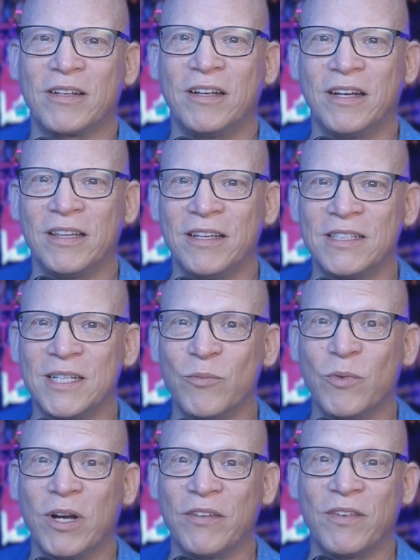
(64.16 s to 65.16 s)
line that Team
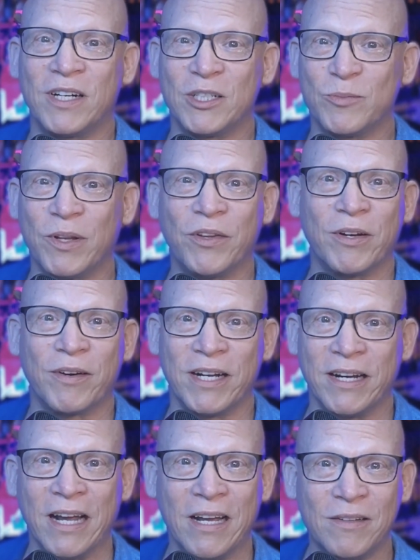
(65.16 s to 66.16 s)
Wildfire is building right
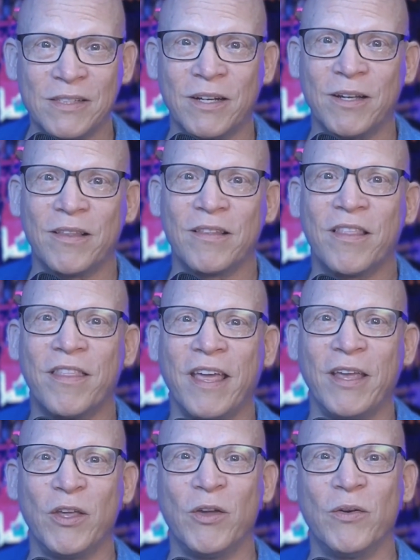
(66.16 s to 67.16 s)
now. So I
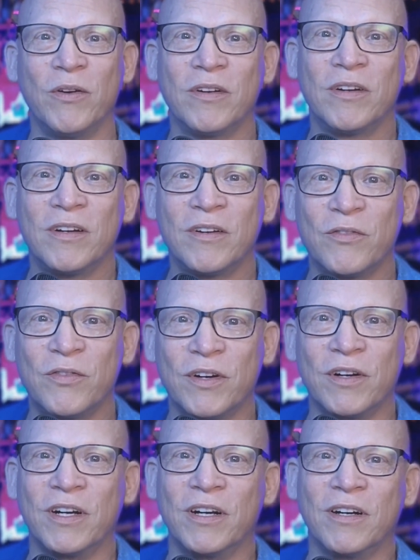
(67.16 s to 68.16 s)
thank you
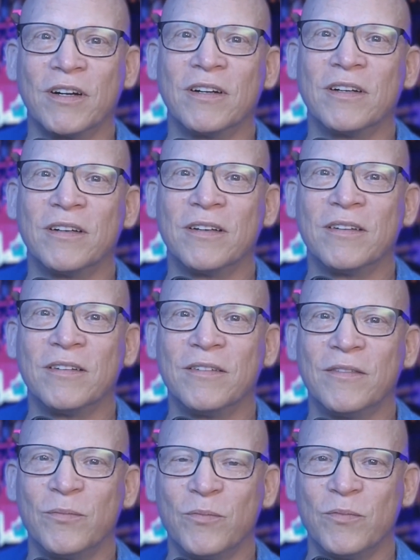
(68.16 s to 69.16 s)
for your
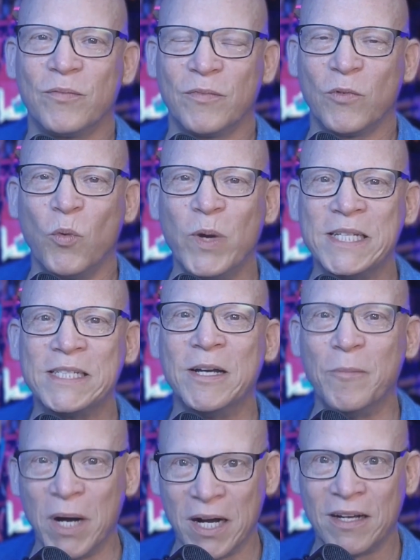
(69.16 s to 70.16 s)

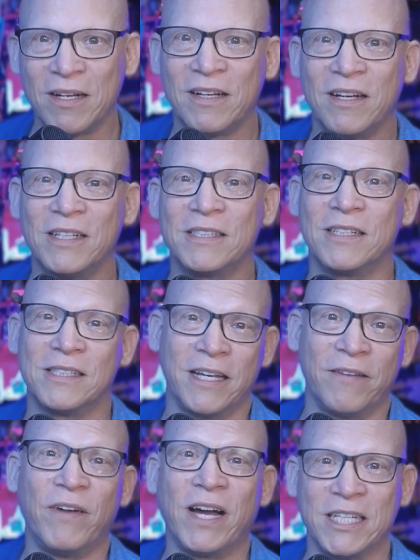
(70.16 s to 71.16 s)
wisdom. I was going to say
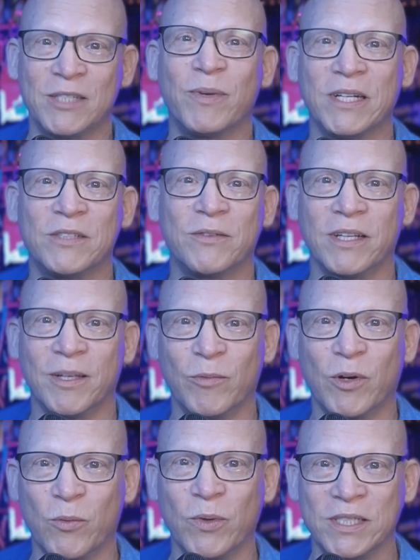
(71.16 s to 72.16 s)
advice, but it's really
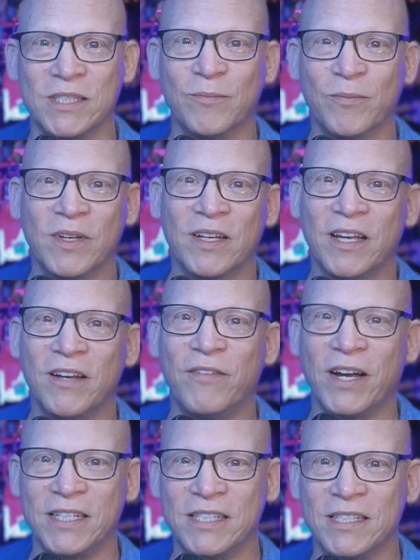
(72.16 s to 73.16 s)
more wisdom.
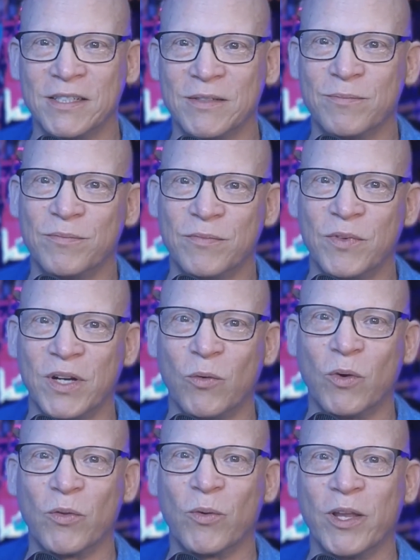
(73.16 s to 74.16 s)
Advice is,
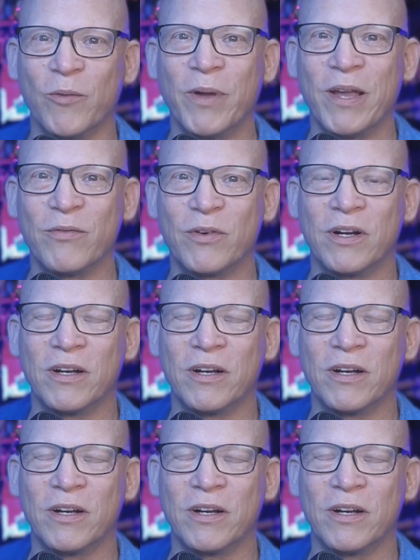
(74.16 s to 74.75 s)
worth what you pay for it.